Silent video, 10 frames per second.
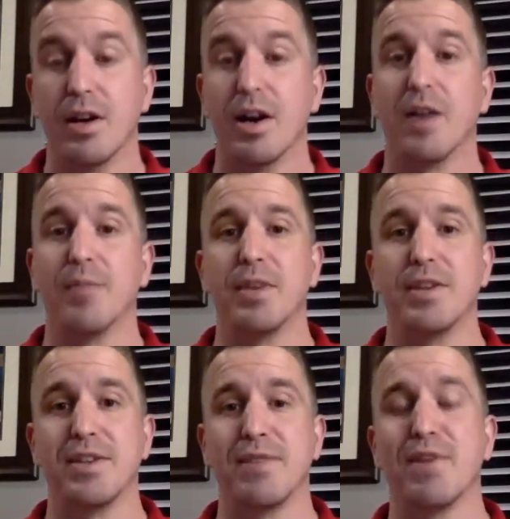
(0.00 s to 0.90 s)
It
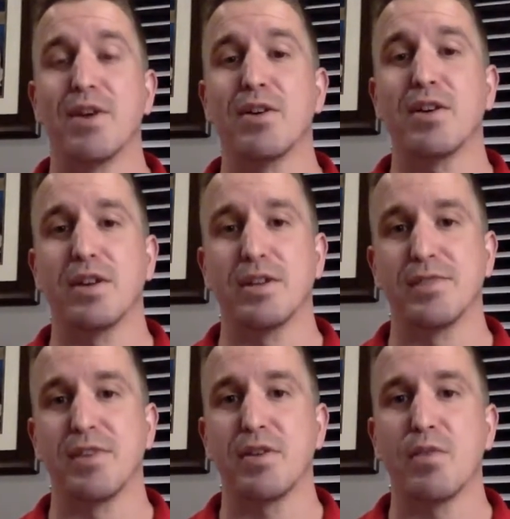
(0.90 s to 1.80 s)
is
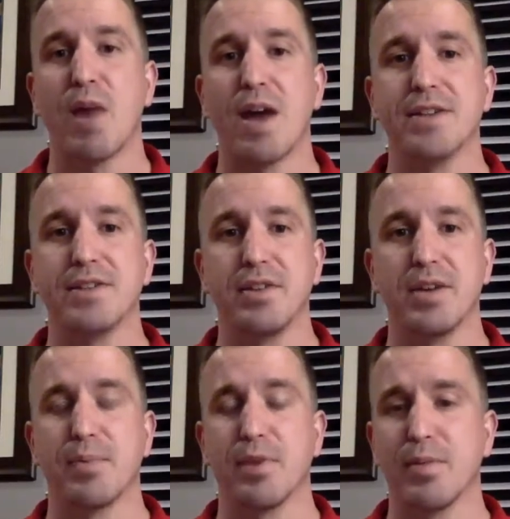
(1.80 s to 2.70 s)
very wise to
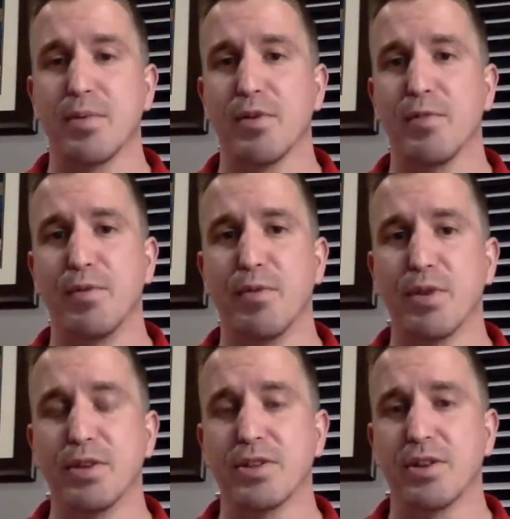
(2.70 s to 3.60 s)
get pre-approved before
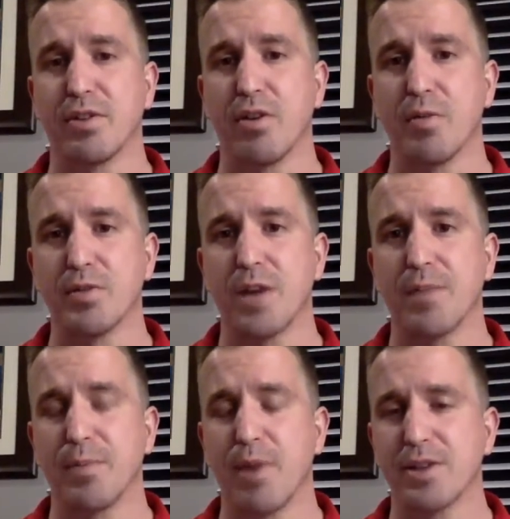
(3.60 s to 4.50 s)
you start the home
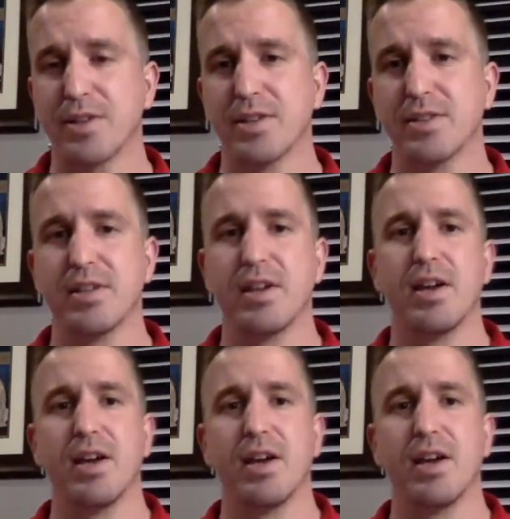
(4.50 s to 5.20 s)
shopping process.